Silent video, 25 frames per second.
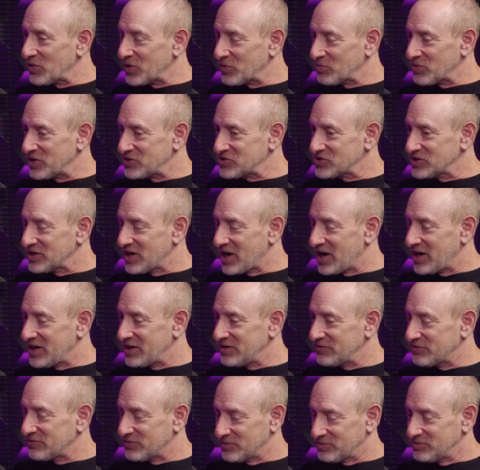when Rich and
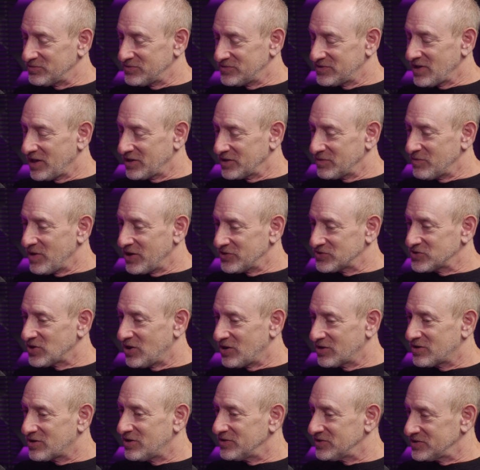I from Daily Mail
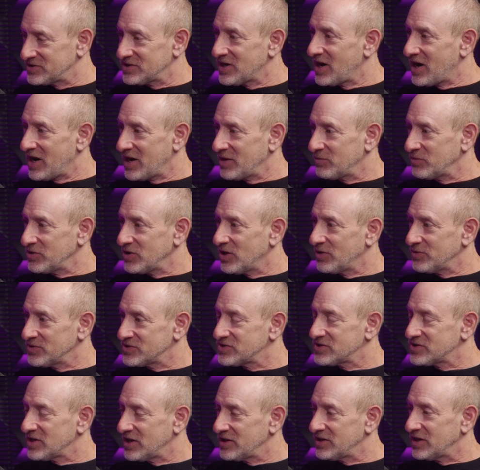talk all the time, we yeah.
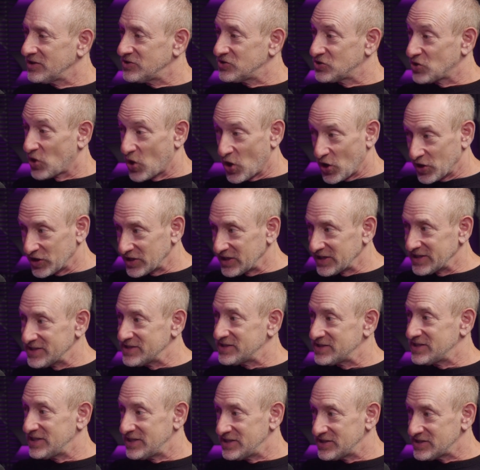always say that targeting
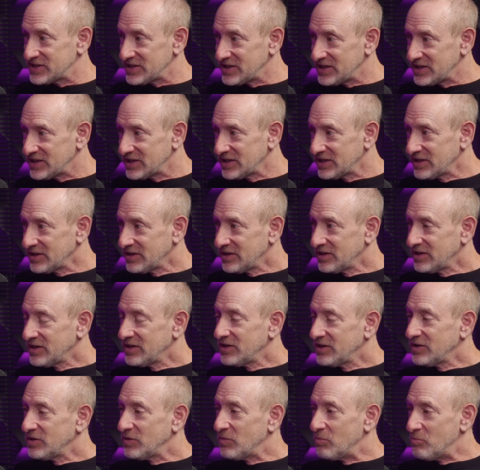is easy. Right.
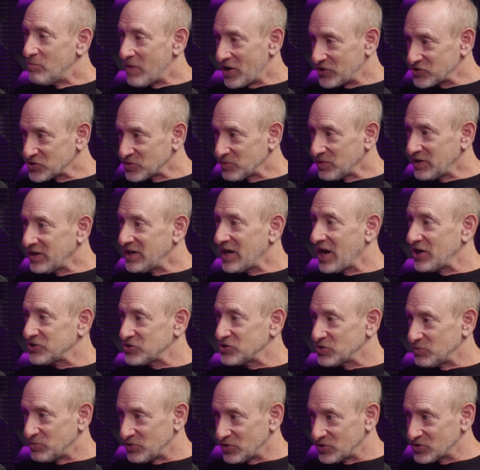Measurement and
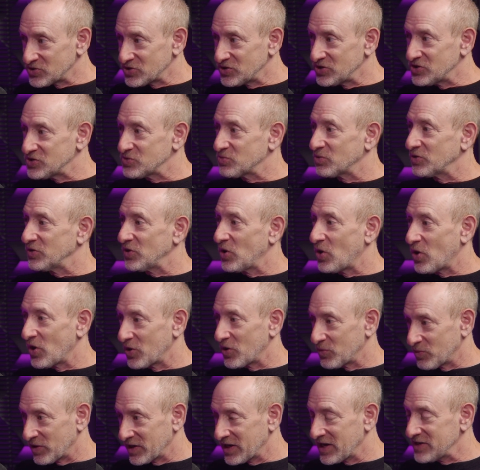attribution is where the
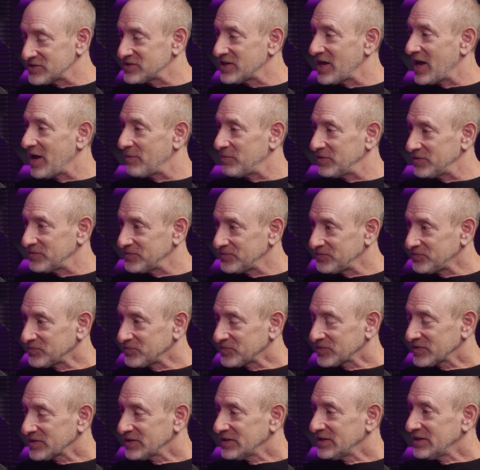hard work has to happen.
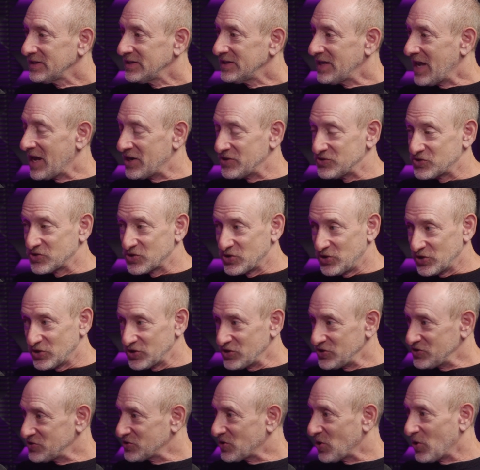Right. And as
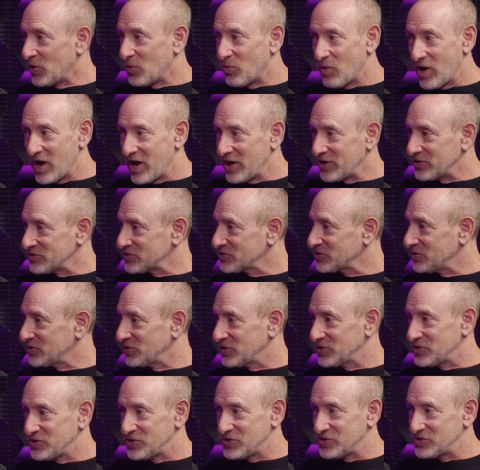cookies go away, as
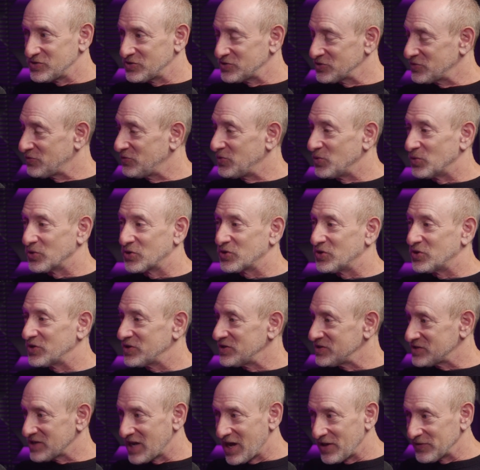cookies, there's fewer
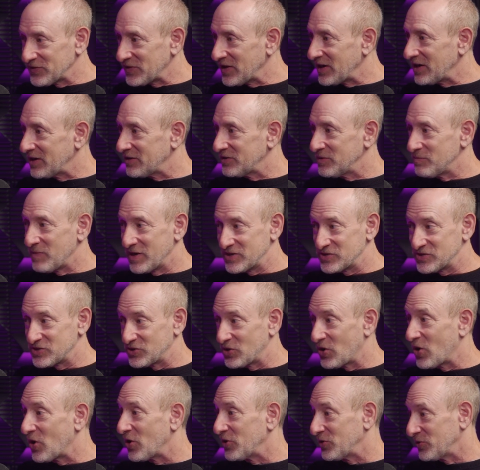cookies out there, it makes
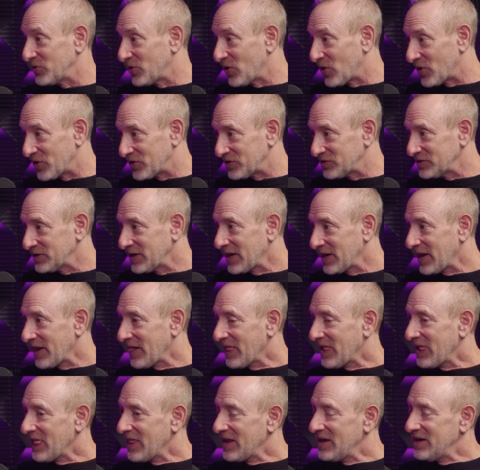yep. it harder and harder.
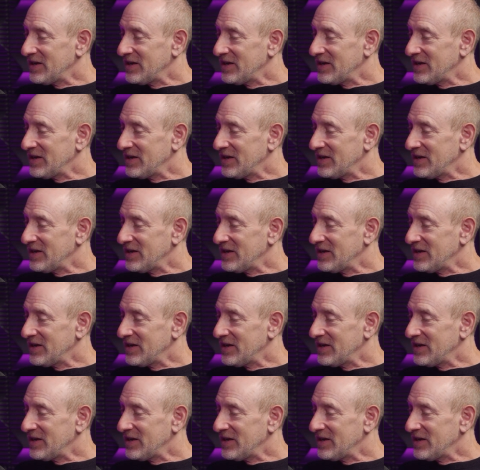Yep.